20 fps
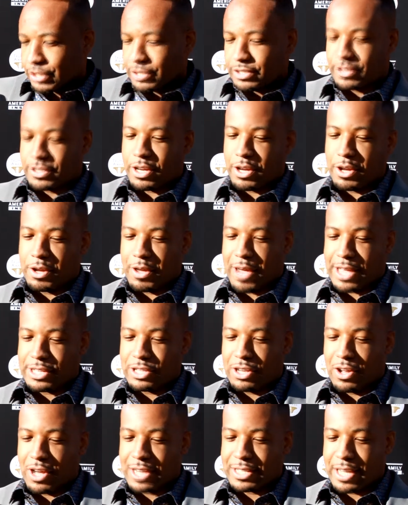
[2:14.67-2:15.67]
So as
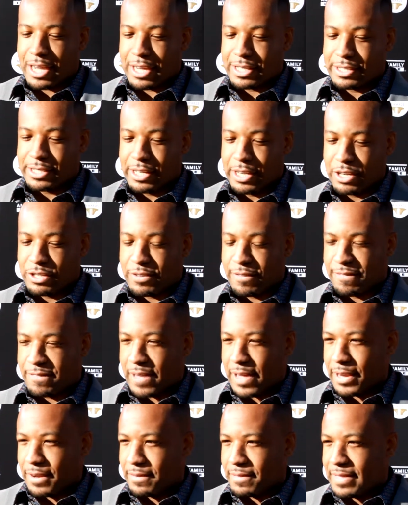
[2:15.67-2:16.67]
long as I continue to
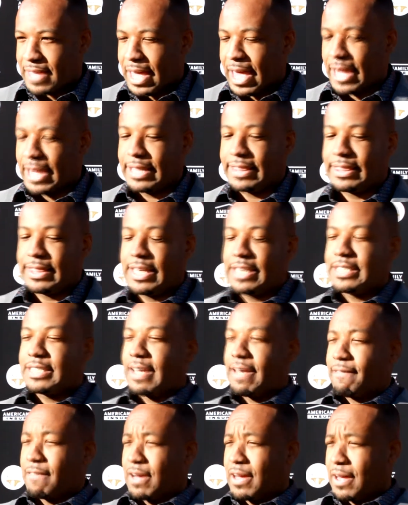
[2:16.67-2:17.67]
follow that and things
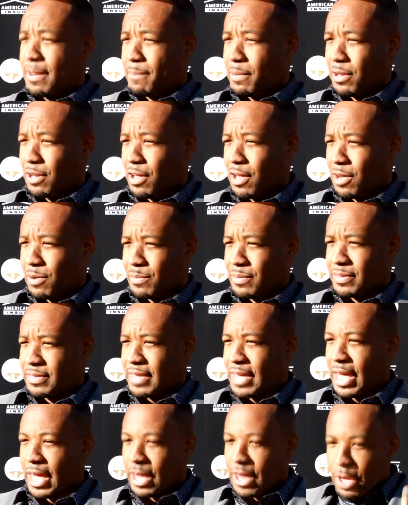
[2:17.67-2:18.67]
that come along with
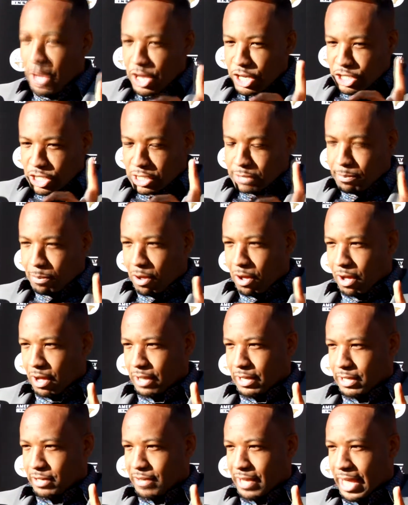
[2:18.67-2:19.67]
that small
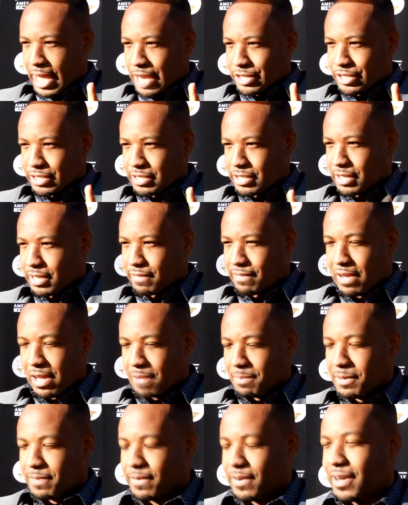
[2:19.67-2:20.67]
little adjective, I'll
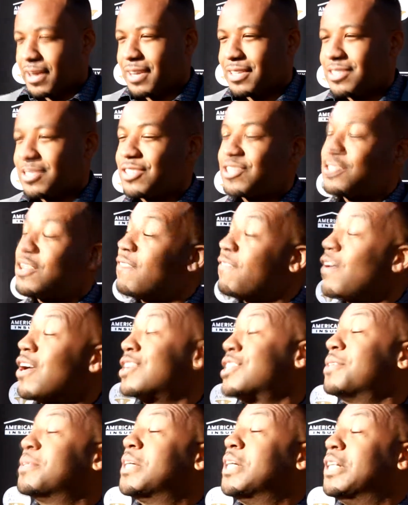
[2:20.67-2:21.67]
be fine. So, so far,
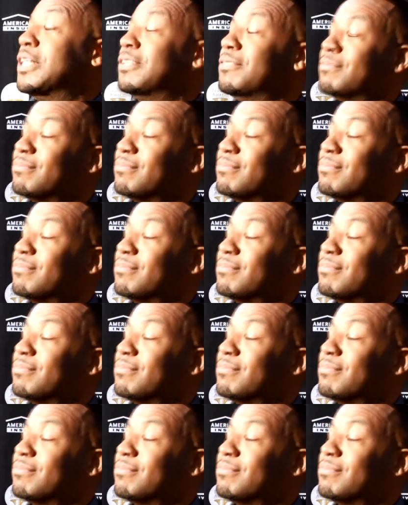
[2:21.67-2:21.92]
so good